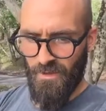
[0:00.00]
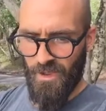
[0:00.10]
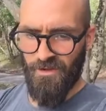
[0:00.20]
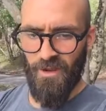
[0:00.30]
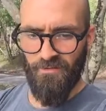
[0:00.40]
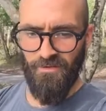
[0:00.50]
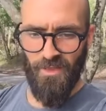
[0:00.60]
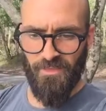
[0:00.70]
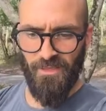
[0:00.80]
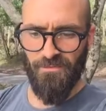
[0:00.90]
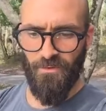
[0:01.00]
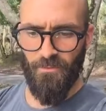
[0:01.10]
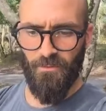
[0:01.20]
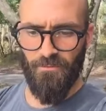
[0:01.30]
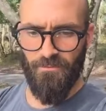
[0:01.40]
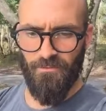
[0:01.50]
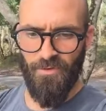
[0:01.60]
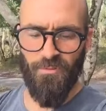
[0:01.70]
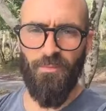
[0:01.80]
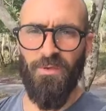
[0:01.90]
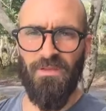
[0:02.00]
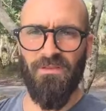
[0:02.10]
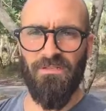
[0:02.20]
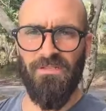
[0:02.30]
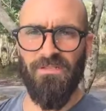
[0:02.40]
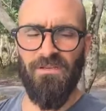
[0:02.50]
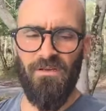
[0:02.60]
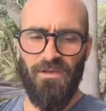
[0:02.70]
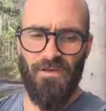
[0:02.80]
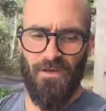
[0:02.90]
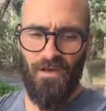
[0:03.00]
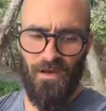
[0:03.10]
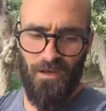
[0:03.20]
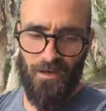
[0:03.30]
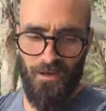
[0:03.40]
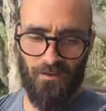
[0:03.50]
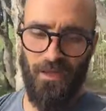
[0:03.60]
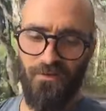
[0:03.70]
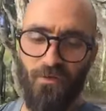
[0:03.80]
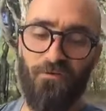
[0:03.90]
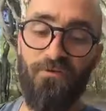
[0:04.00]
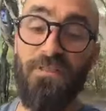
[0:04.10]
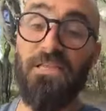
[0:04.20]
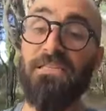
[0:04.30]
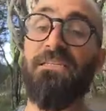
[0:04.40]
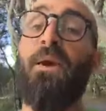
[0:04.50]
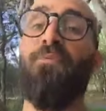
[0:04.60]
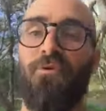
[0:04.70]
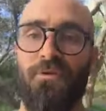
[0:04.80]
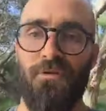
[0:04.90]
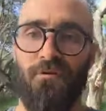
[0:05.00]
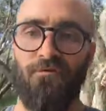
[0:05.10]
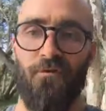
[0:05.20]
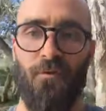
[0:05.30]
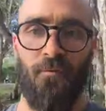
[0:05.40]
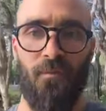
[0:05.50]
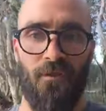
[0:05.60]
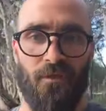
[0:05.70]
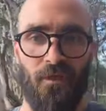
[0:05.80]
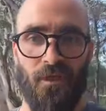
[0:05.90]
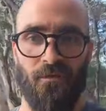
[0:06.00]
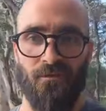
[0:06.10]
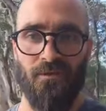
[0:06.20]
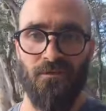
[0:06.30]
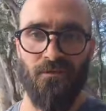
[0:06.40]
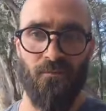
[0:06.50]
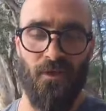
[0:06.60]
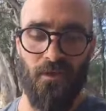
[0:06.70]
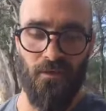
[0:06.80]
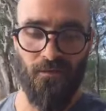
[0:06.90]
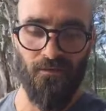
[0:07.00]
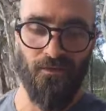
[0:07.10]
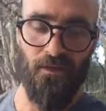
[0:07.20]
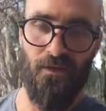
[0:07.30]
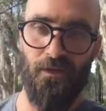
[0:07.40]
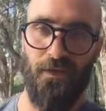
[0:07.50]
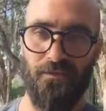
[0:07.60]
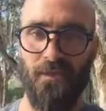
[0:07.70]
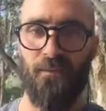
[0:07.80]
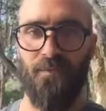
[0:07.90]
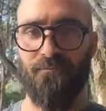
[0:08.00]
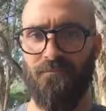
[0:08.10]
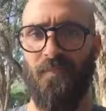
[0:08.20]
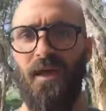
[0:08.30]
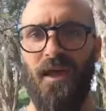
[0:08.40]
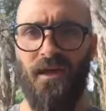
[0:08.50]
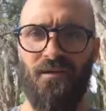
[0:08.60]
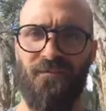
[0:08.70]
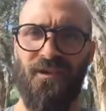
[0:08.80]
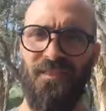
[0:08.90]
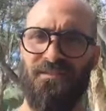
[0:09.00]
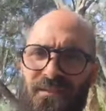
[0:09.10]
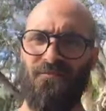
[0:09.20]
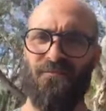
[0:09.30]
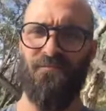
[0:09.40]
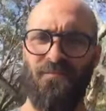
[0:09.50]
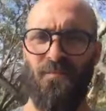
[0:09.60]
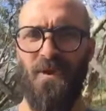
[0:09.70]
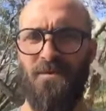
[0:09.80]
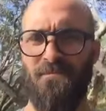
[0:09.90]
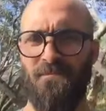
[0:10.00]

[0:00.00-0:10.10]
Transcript: kind of feel like that's what human beings like, not feeling separate from the ecosystem and landscape. I kind of feel like that's enough. Bye.